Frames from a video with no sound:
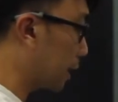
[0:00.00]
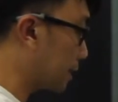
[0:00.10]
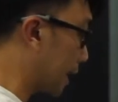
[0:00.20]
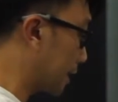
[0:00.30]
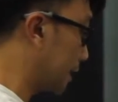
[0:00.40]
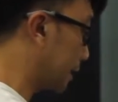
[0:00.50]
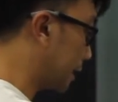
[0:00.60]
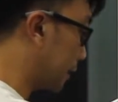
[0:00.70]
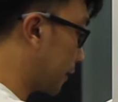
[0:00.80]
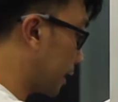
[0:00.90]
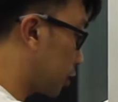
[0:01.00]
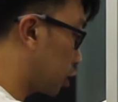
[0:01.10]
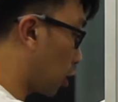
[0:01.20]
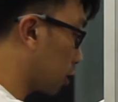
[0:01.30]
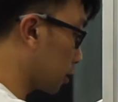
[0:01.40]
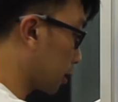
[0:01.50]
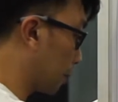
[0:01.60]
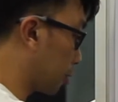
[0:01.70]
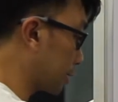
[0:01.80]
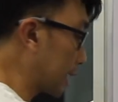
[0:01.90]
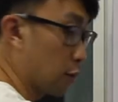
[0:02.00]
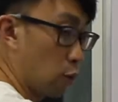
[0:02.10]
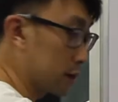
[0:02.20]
plus acid gives us salt, carbon dioxide and